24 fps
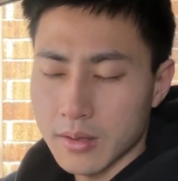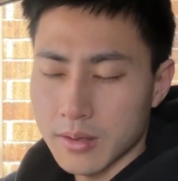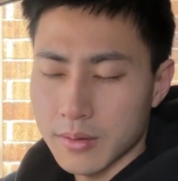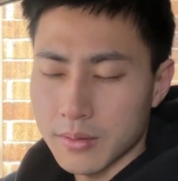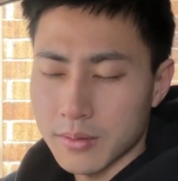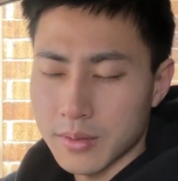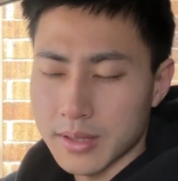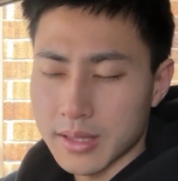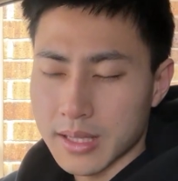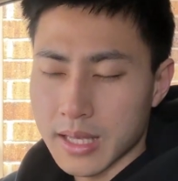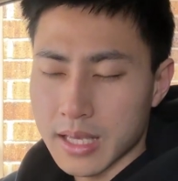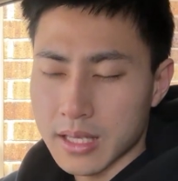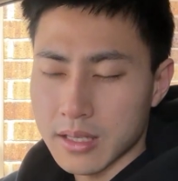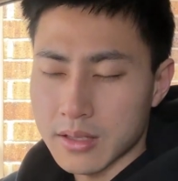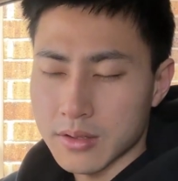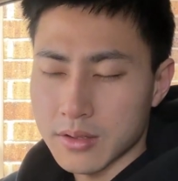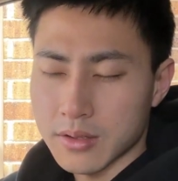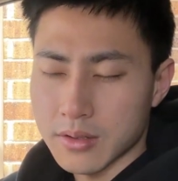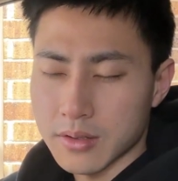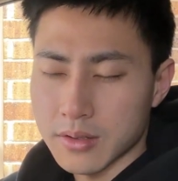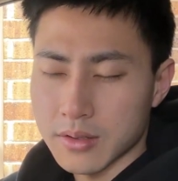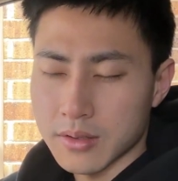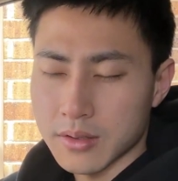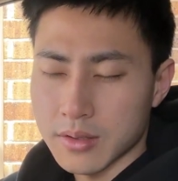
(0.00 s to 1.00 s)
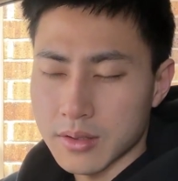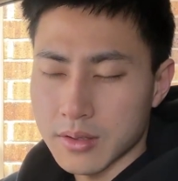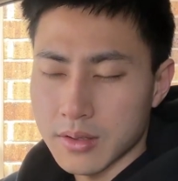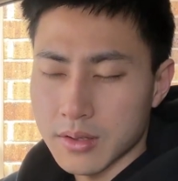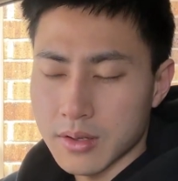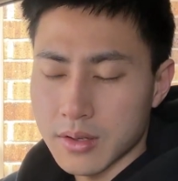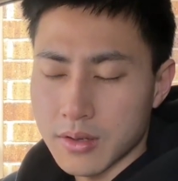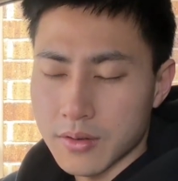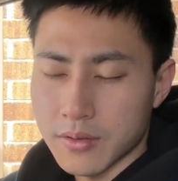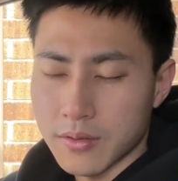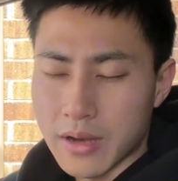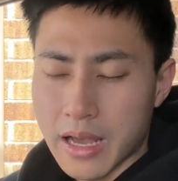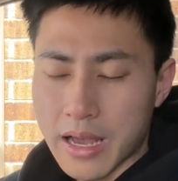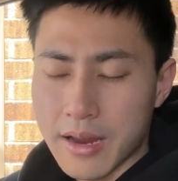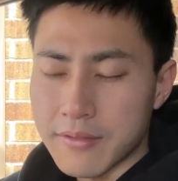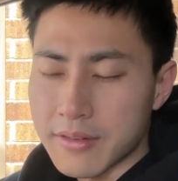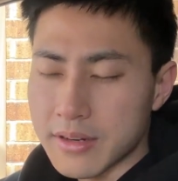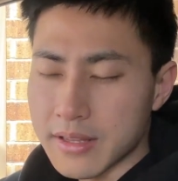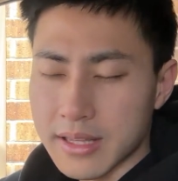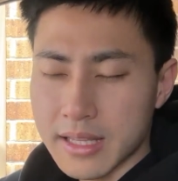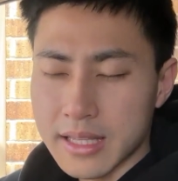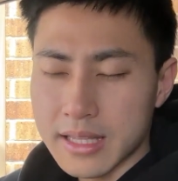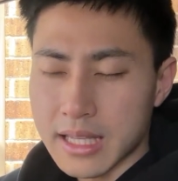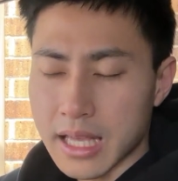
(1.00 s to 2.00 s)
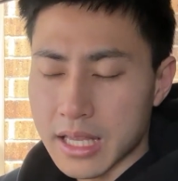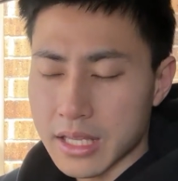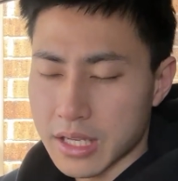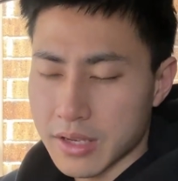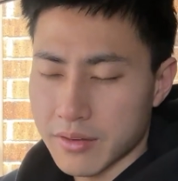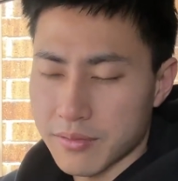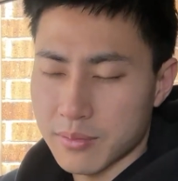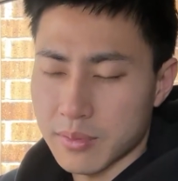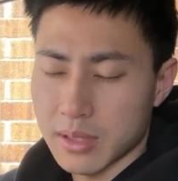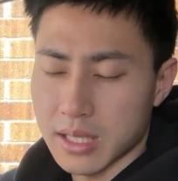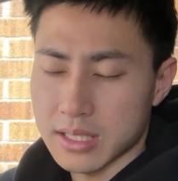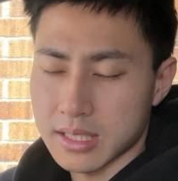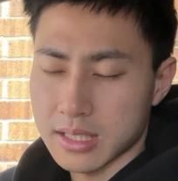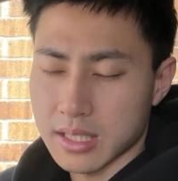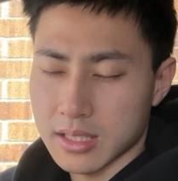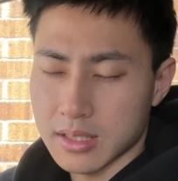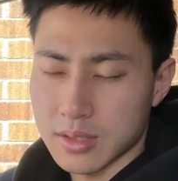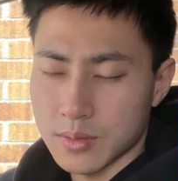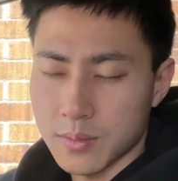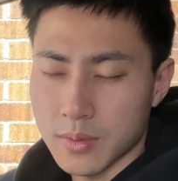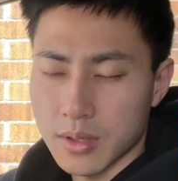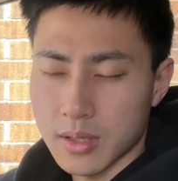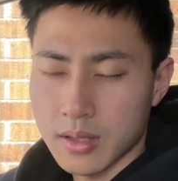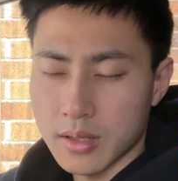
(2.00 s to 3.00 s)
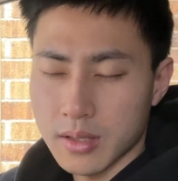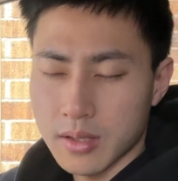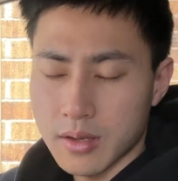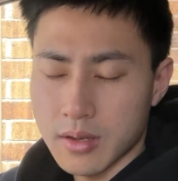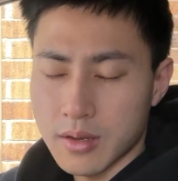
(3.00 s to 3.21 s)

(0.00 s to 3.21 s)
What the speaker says: we thank you for everything that you have blessed us with,